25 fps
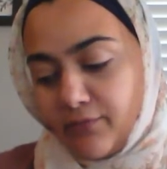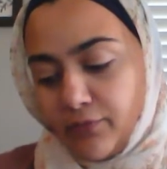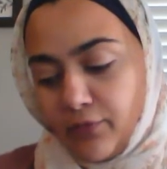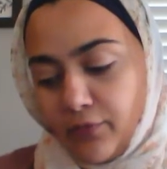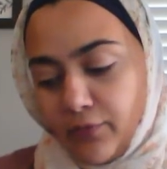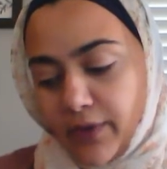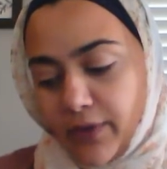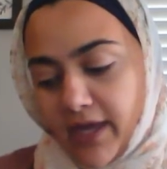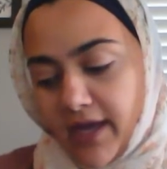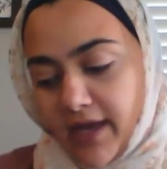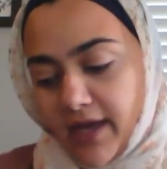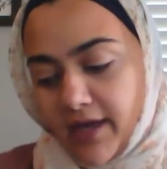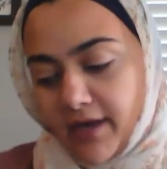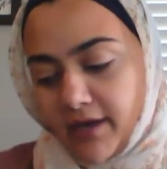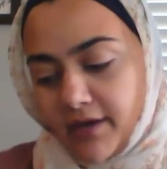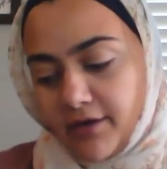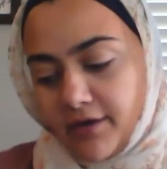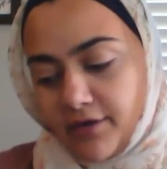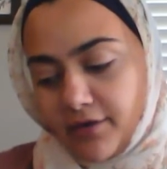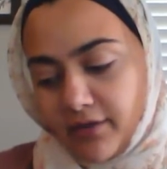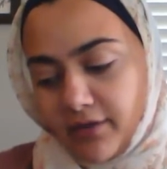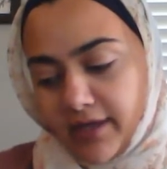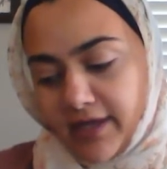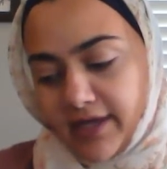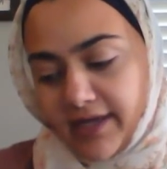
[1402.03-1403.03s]
We
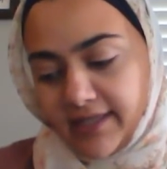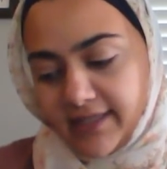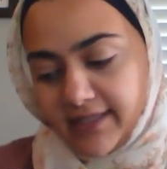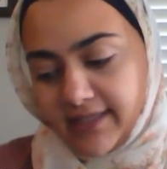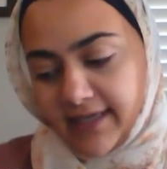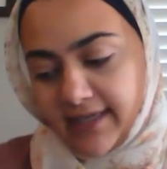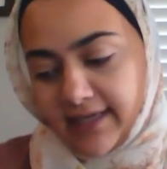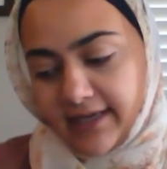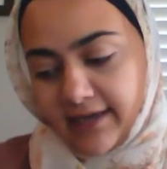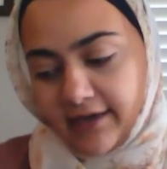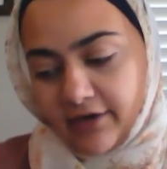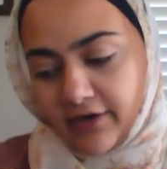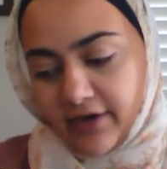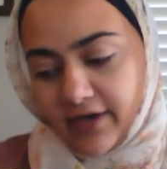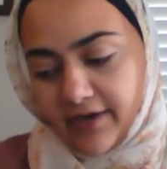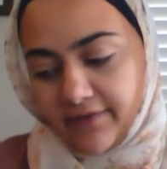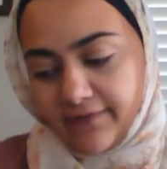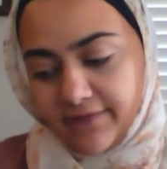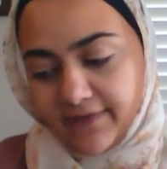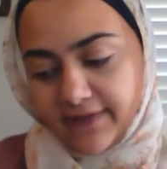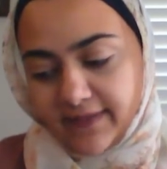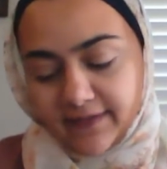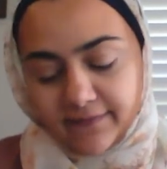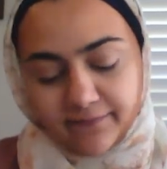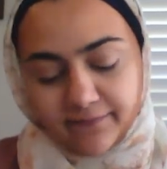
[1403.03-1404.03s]
underline diagraphs.